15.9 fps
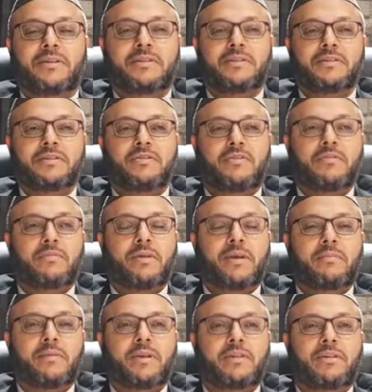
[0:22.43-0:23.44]
So,
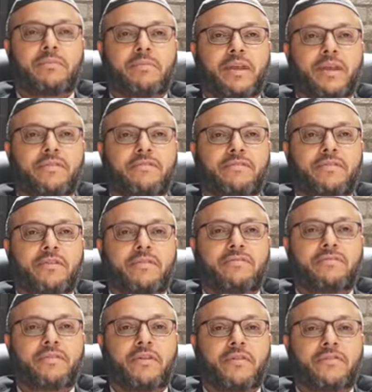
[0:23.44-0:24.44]
Be'emet, on behalf
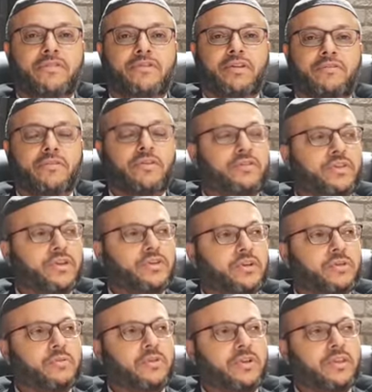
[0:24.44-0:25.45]
of Ohev Israel
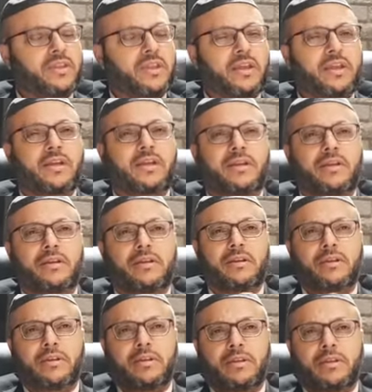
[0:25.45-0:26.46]
Foundation, I want to thank
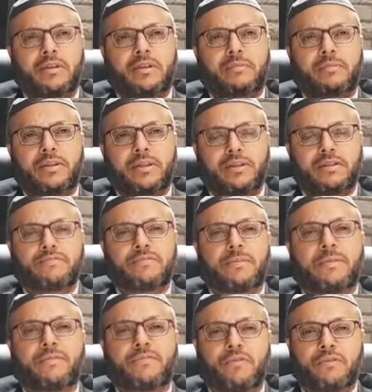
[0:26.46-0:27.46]
the Medina's
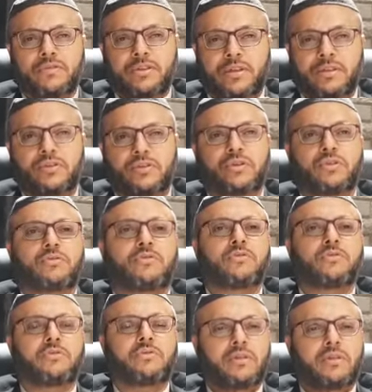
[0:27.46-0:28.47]
family for hosting the
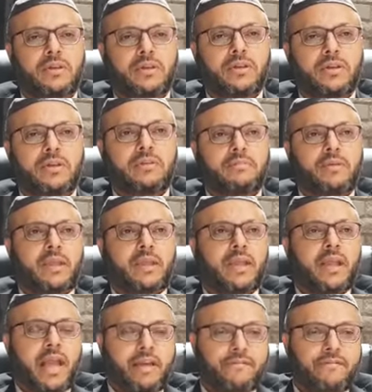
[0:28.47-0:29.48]
Shi'ur,
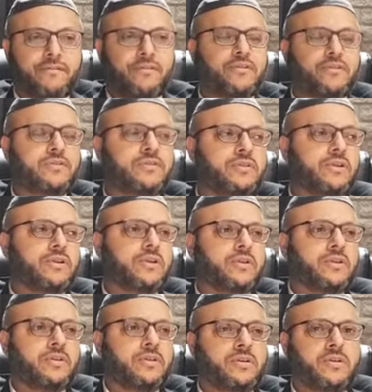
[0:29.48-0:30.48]
making efforts
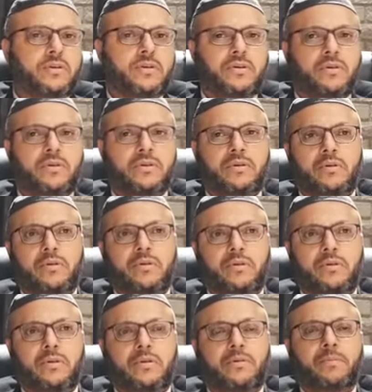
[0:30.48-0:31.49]

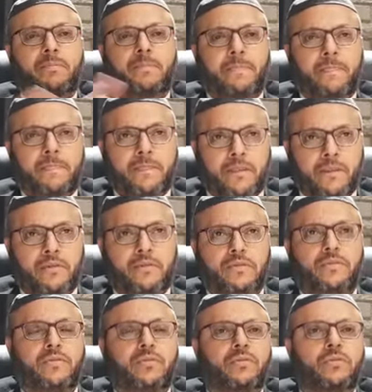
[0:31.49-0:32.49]
to
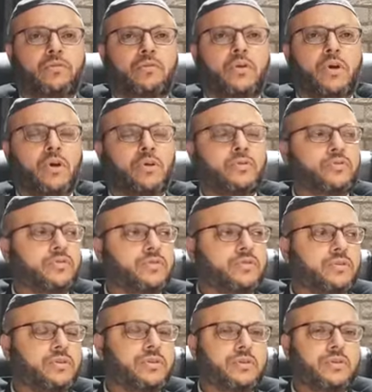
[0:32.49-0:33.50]
host
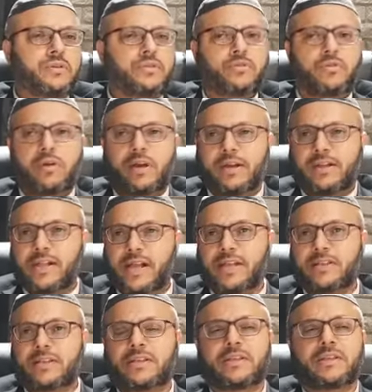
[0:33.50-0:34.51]
Torah
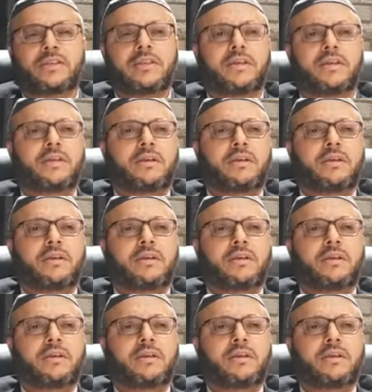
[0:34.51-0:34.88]
classes.